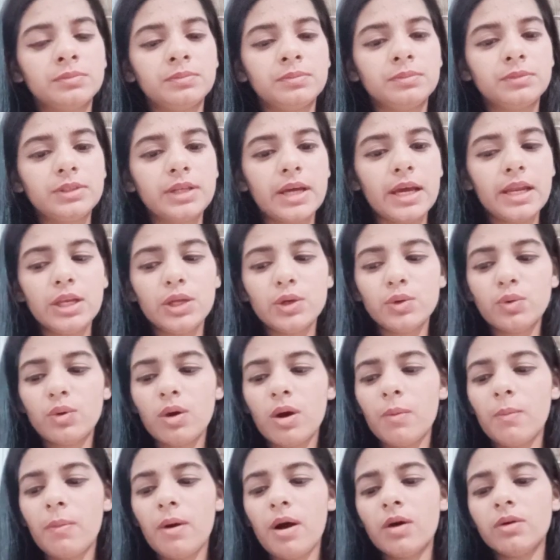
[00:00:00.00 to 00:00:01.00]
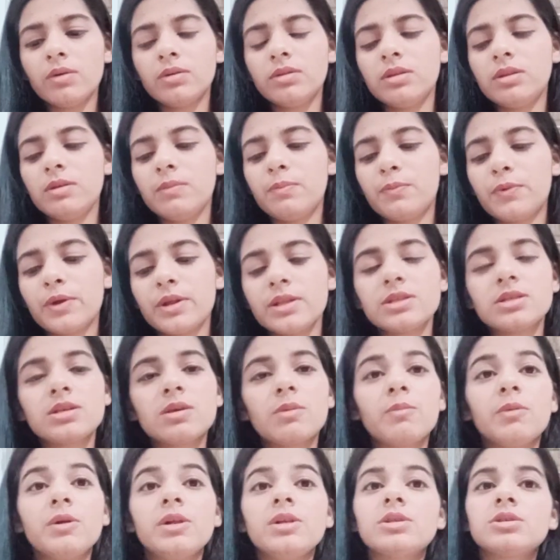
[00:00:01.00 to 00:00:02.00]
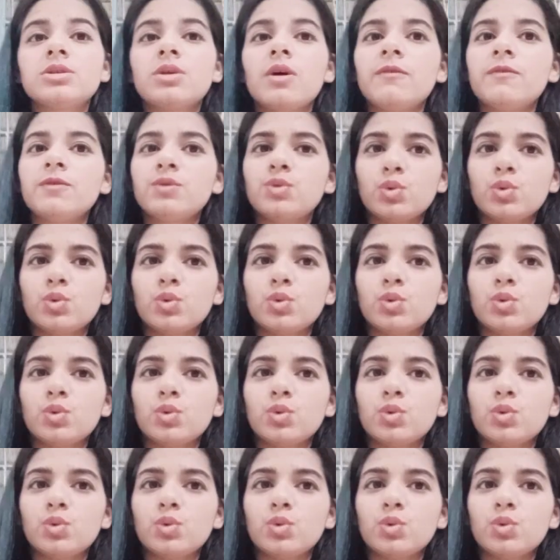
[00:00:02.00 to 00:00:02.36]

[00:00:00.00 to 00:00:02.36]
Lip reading: tell you about the principles of